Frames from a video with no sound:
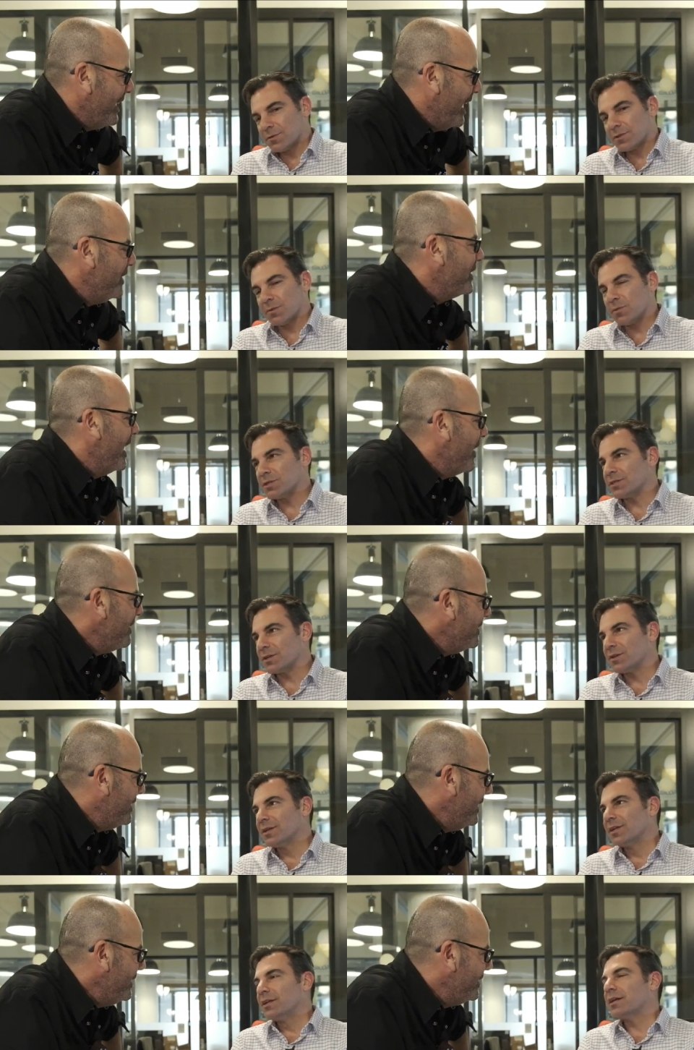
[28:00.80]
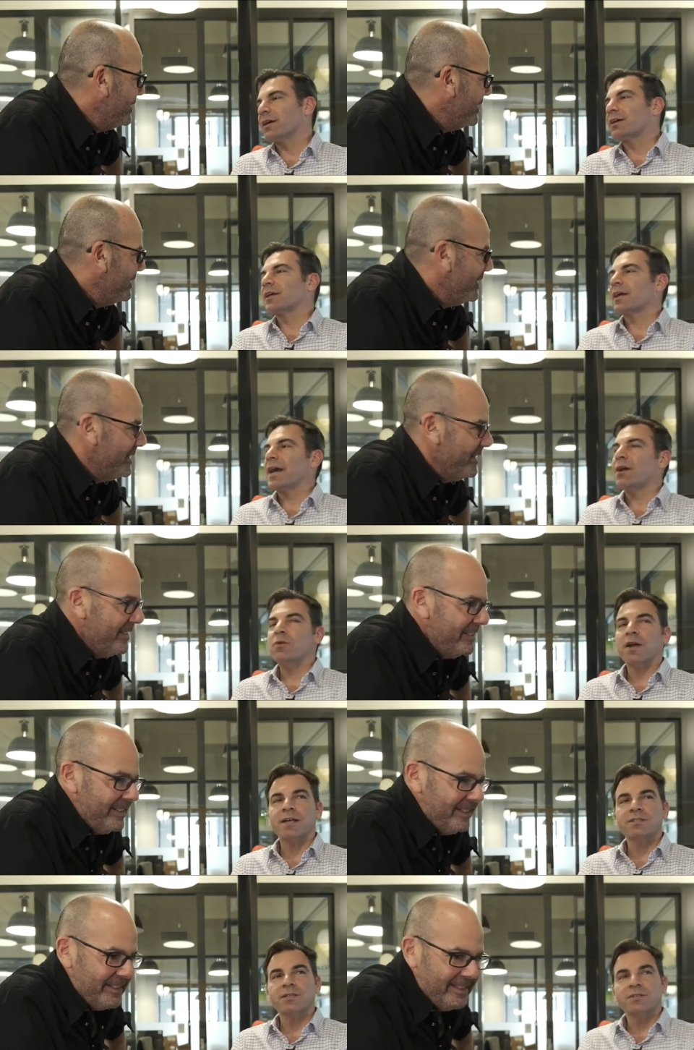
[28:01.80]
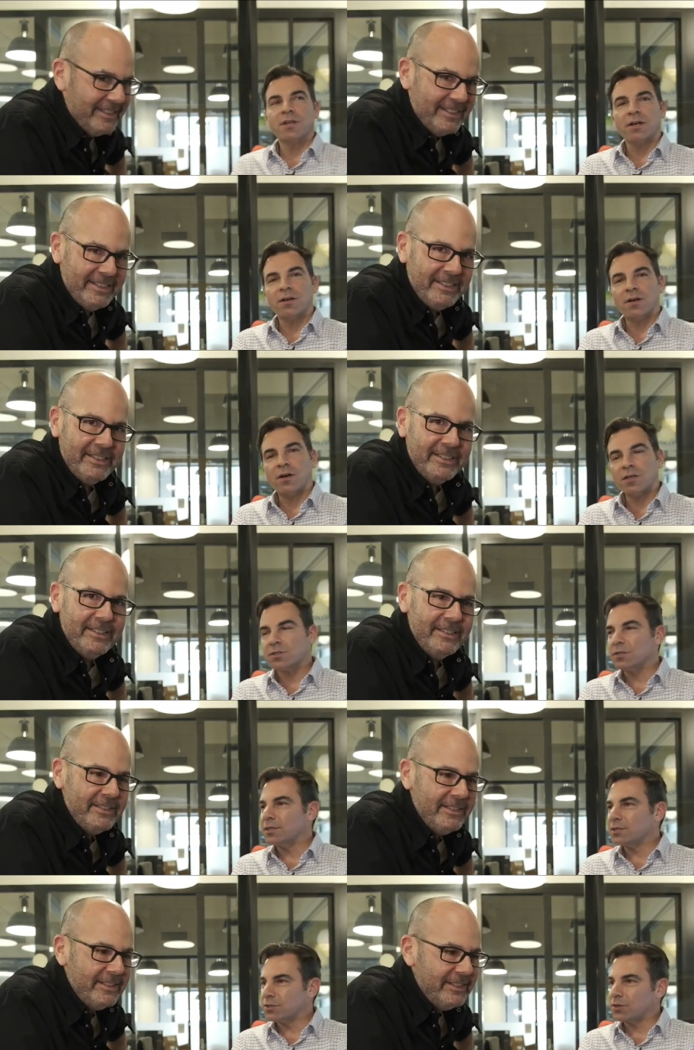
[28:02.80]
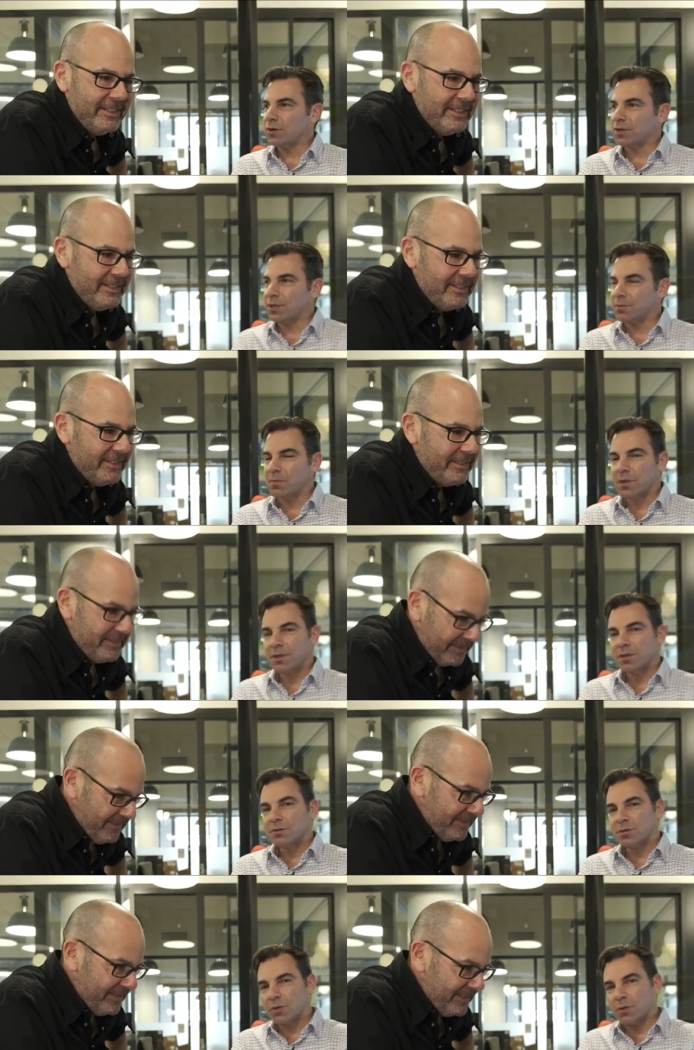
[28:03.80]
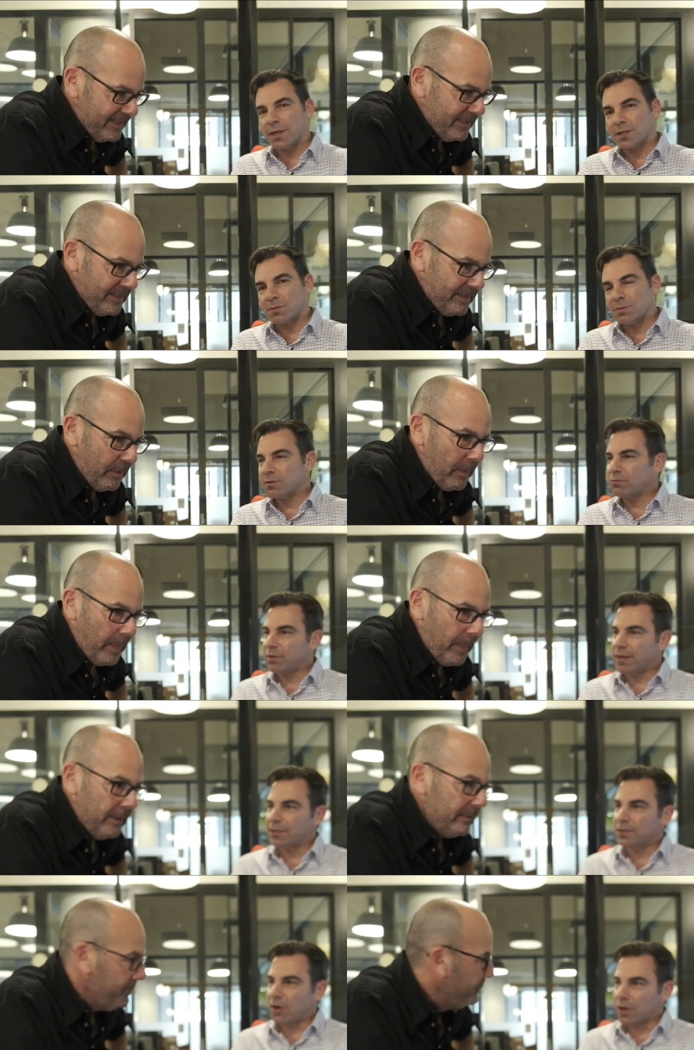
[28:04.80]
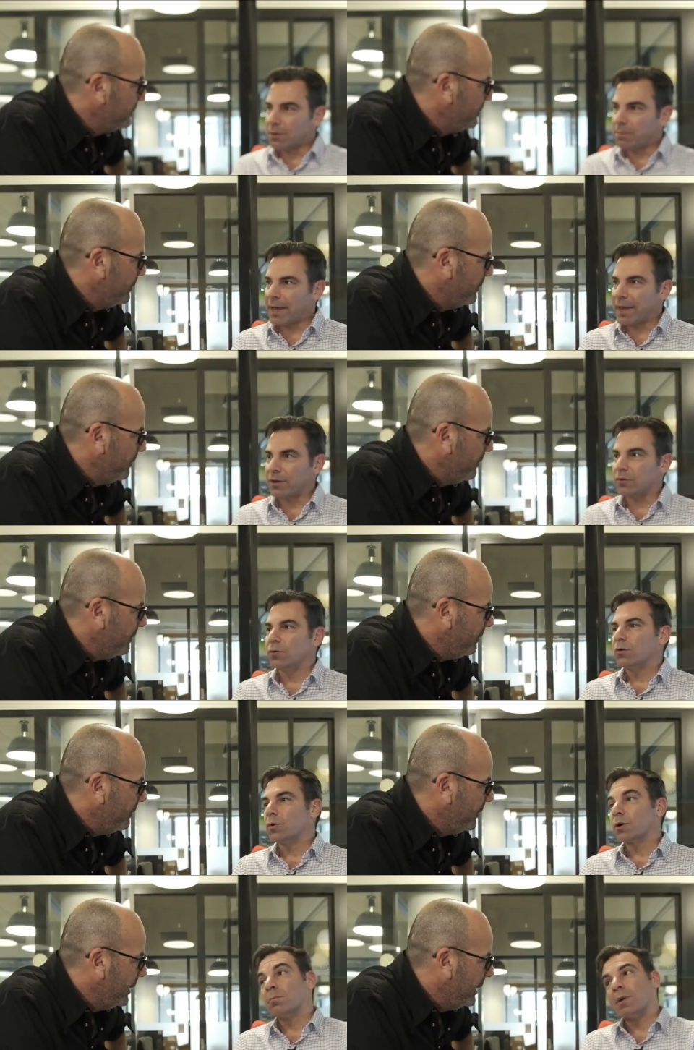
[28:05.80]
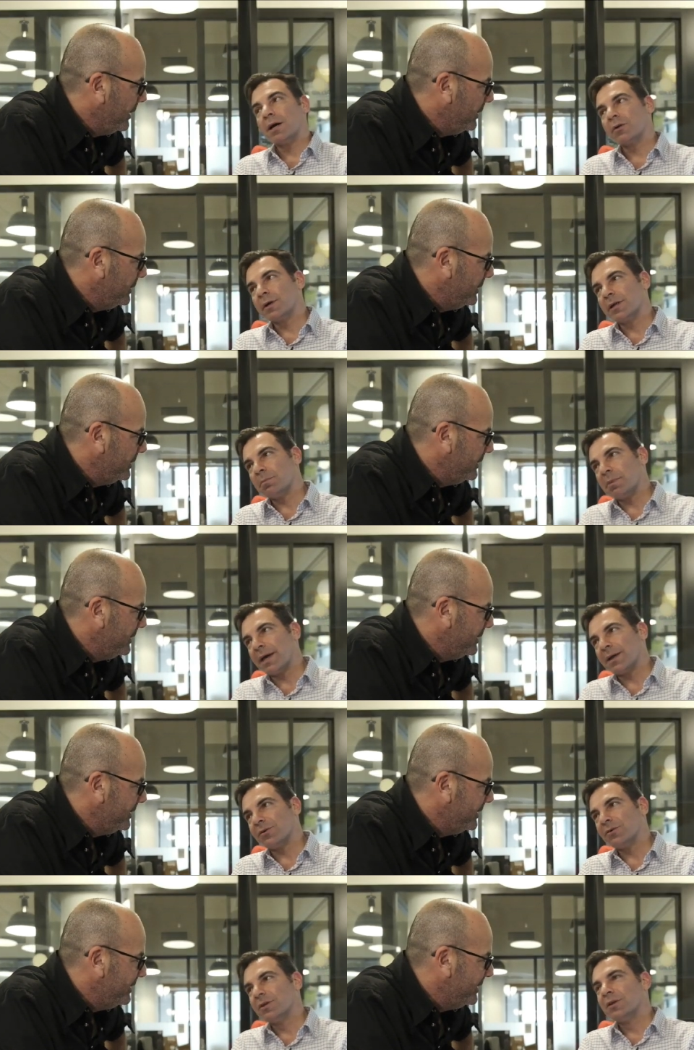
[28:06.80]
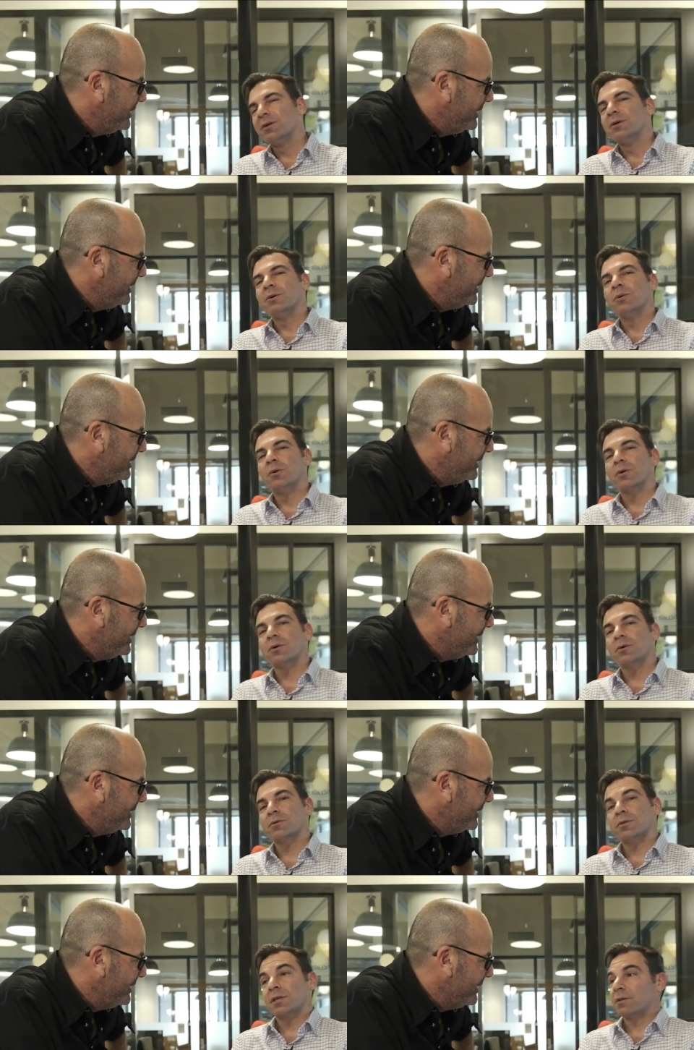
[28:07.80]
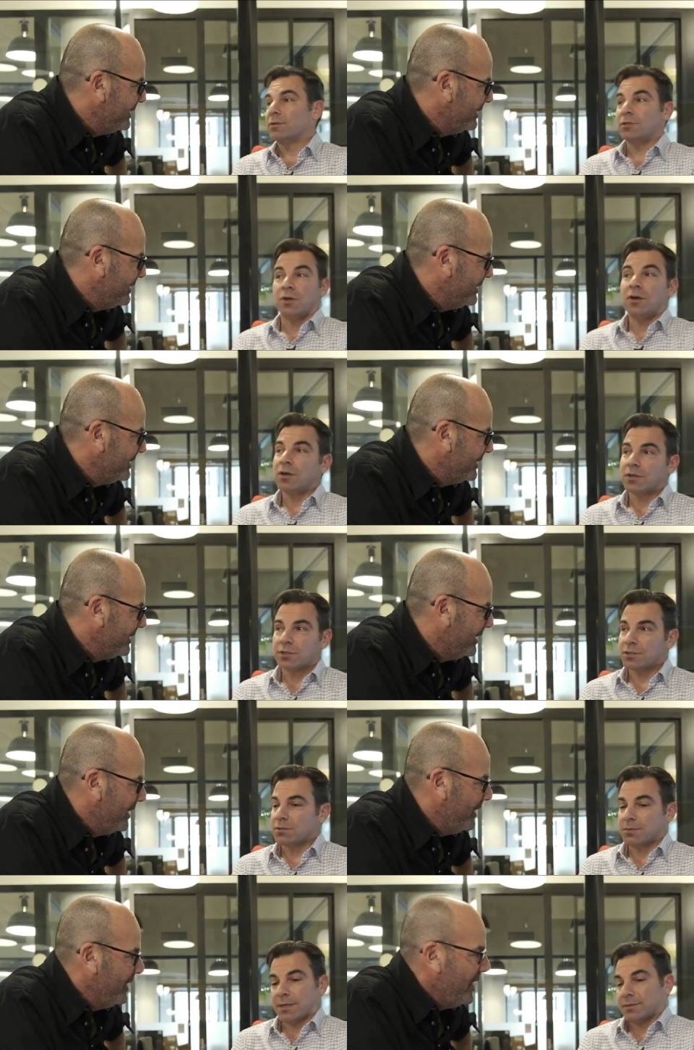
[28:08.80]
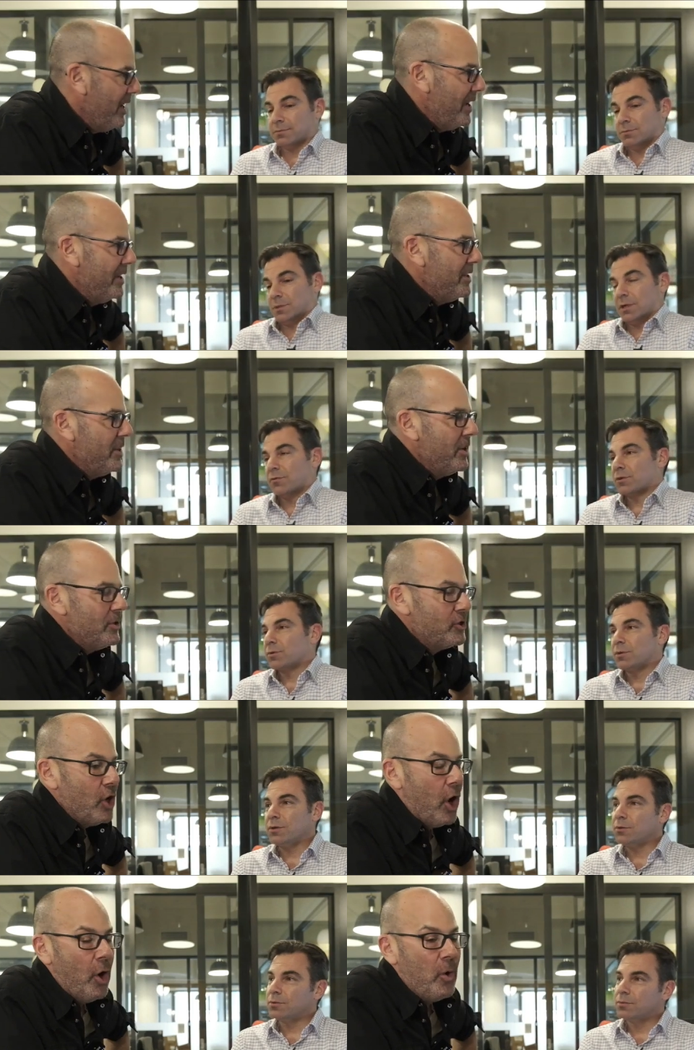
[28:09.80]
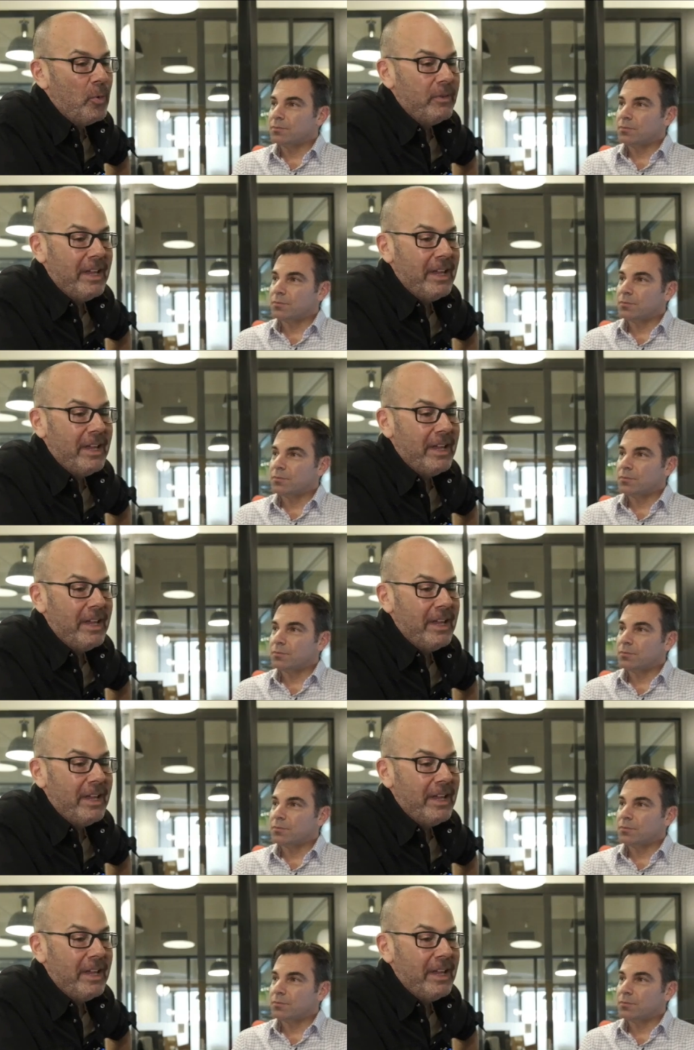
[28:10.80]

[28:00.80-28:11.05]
Speaker 1: for how some reason. How do you get on stage? Yeah, like how as a uh, hustling startup do you get to be invited on a panel or to moderate a panel or to give a talk just about whatever you do? So